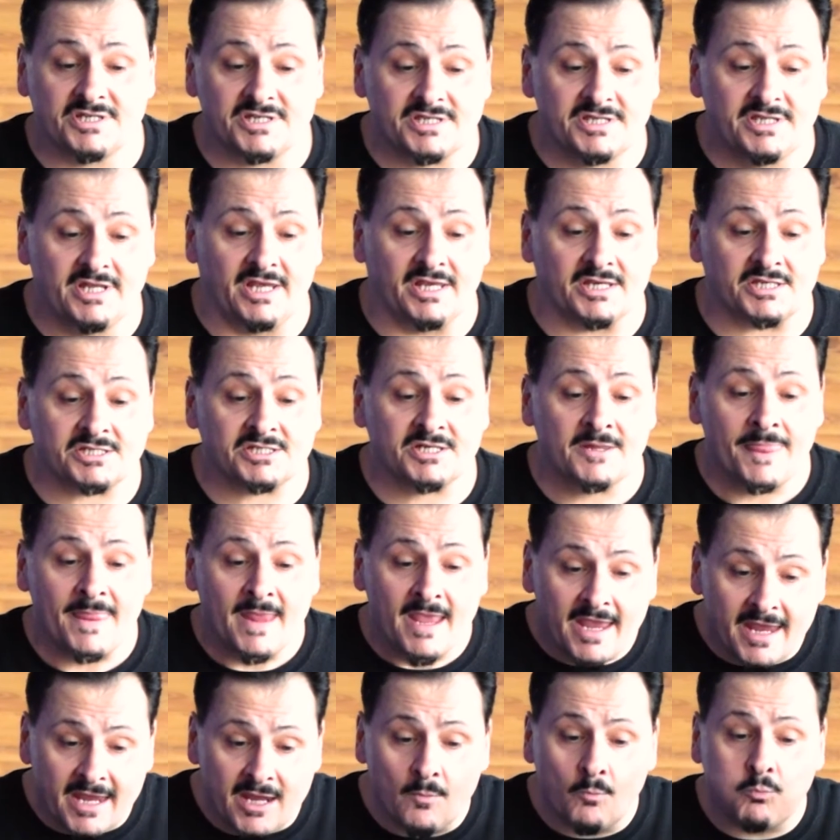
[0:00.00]
is this.
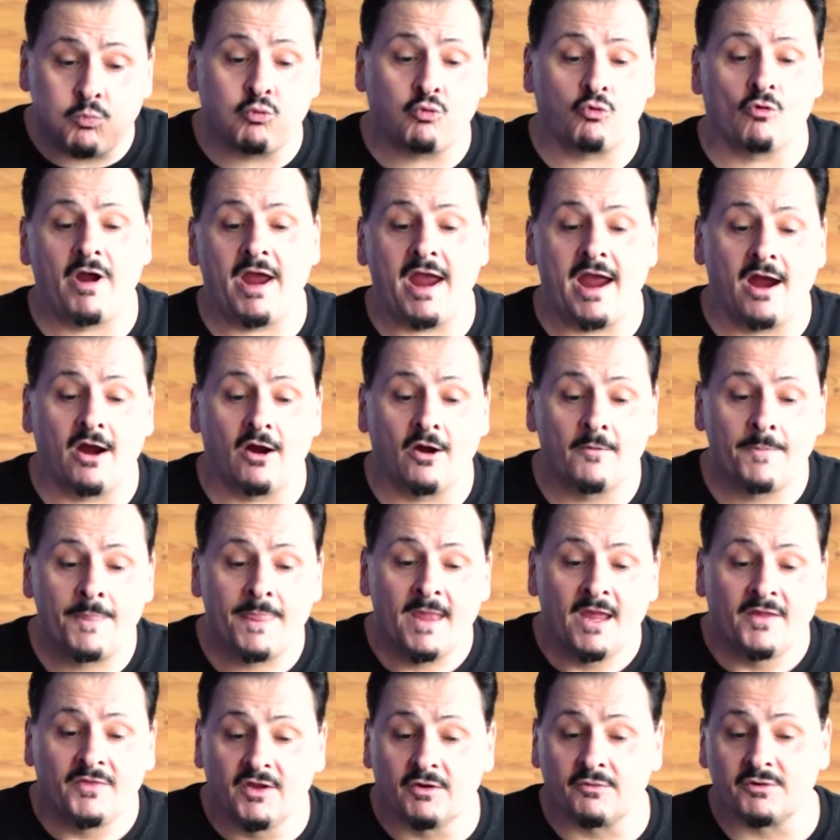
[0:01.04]
In prayer,
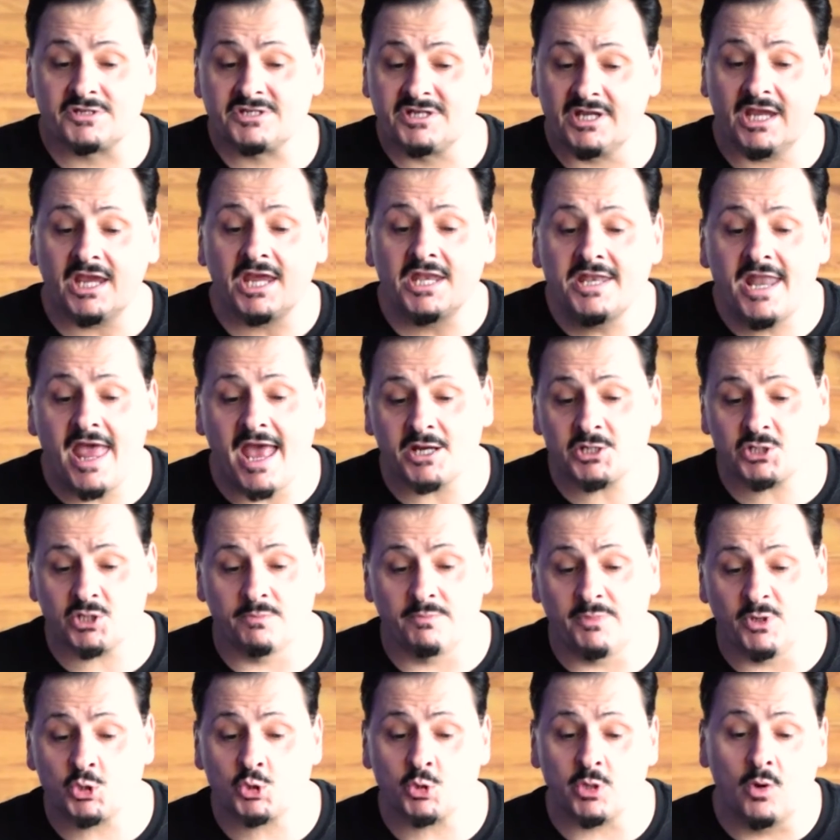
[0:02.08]
there is a
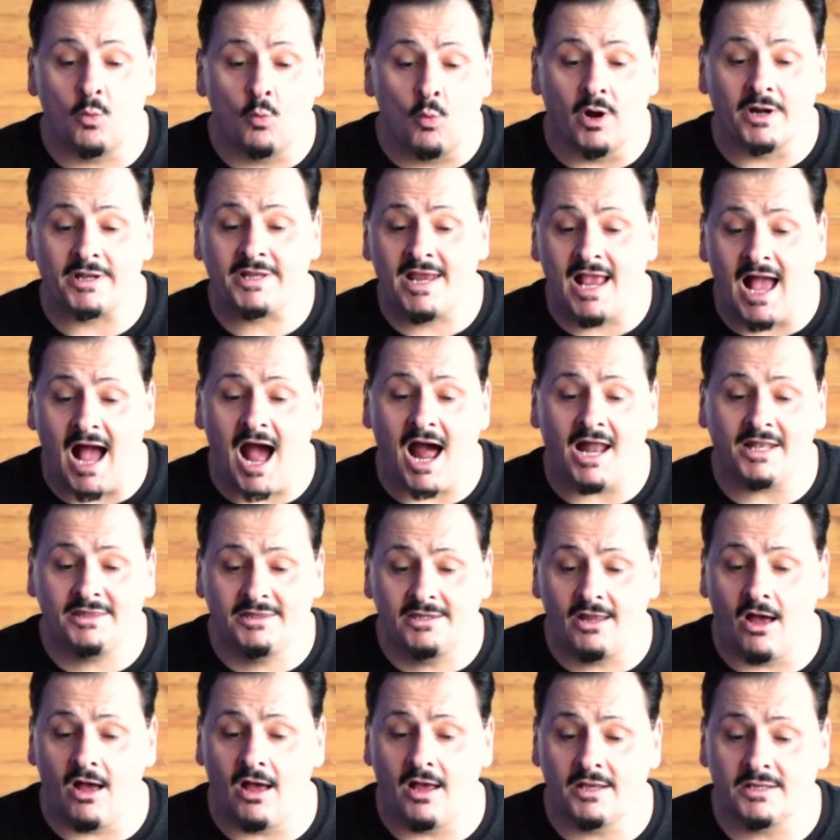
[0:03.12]
connection between what God
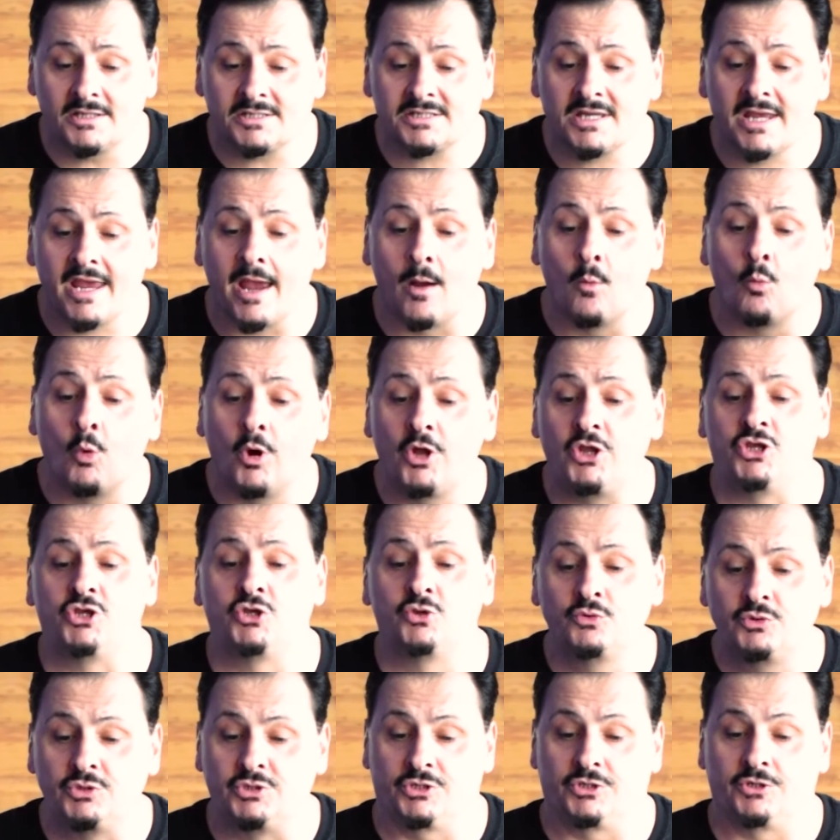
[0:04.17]
does and what
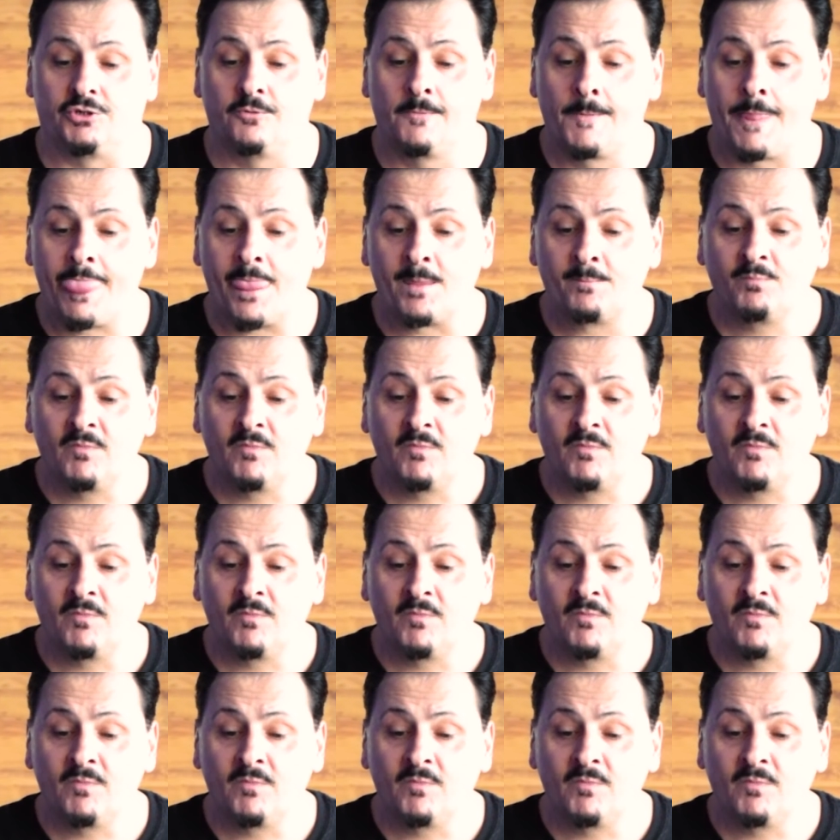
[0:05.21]
you do.